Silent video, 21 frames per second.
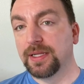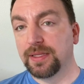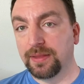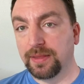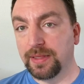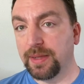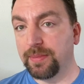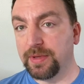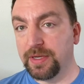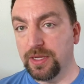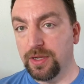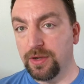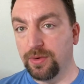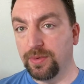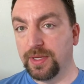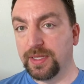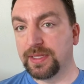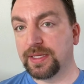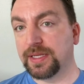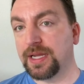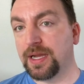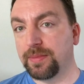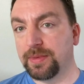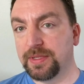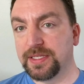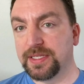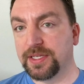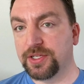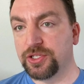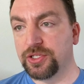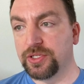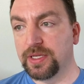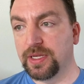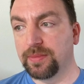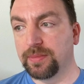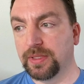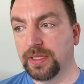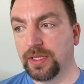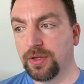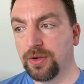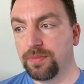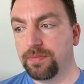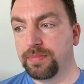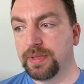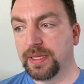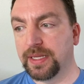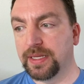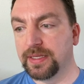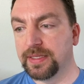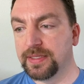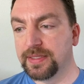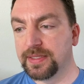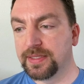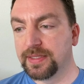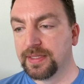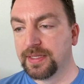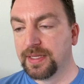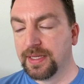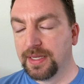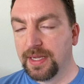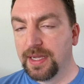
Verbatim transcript: let me know in the comment section down below because